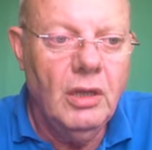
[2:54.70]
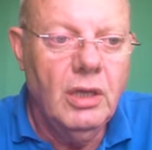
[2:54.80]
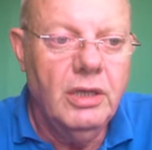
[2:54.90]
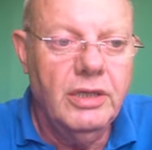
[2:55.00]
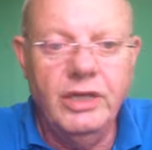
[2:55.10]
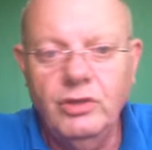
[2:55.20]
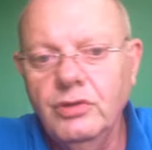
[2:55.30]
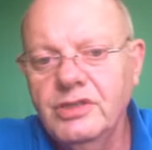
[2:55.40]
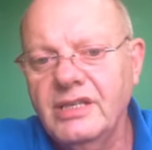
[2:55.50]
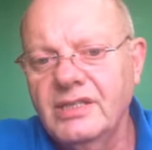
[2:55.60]
Day 2
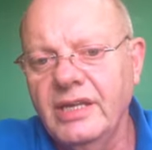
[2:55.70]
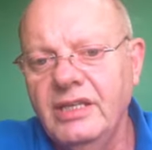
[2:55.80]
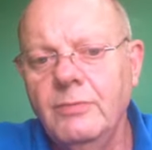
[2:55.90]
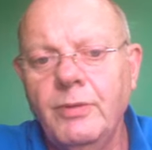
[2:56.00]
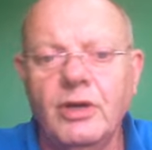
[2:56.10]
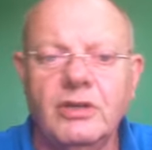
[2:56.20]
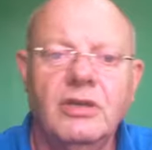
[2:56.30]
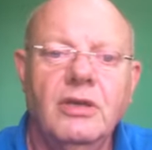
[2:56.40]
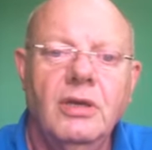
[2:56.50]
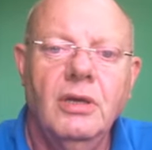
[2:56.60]
is the exciting part,
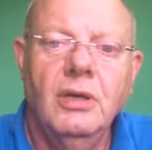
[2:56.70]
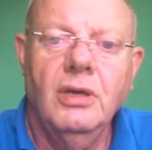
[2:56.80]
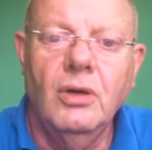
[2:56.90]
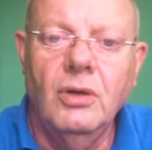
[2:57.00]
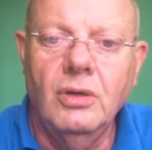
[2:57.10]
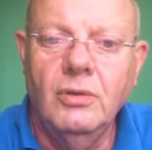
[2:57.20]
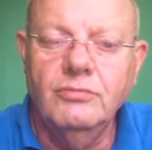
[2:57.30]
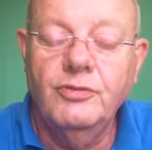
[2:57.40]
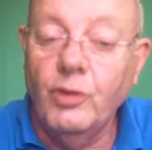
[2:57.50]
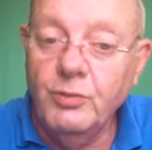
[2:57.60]
or
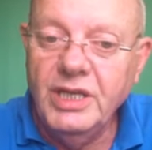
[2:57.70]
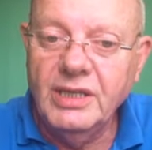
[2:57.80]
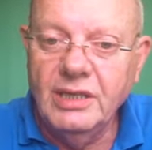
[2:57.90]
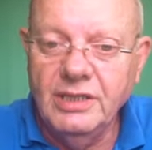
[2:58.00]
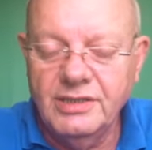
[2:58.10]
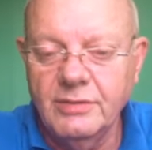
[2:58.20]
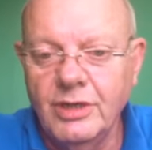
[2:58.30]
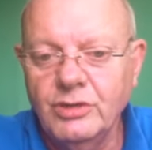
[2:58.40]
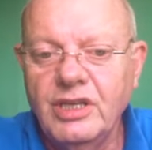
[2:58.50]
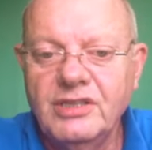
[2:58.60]
for me at least, the
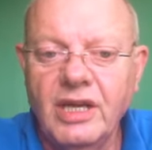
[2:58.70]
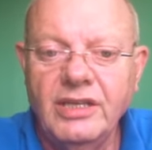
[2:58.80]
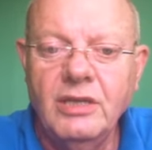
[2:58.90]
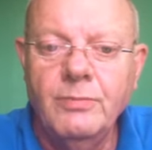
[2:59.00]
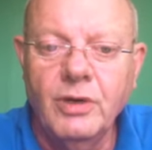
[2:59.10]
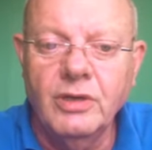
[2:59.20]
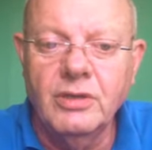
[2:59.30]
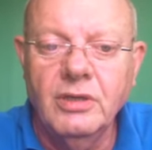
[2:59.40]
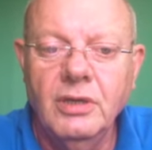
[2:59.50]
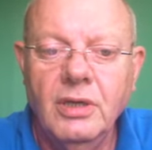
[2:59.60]
most exciting part.
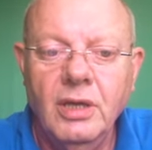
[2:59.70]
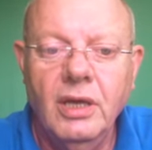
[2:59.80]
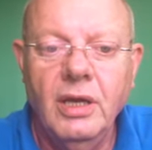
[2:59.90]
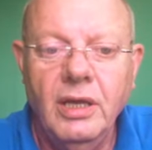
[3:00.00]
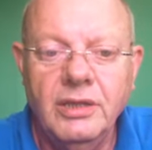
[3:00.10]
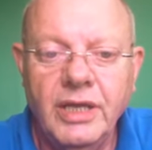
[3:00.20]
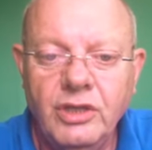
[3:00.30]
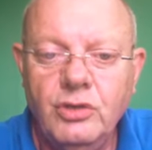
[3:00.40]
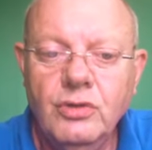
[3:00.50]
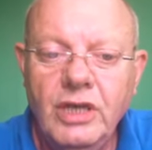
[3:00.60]
Day
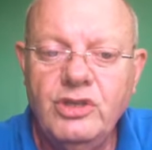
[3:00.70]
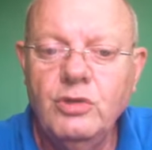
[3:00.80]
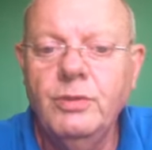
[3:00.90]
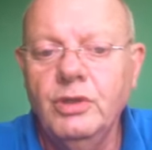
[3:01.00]
2 lets you build your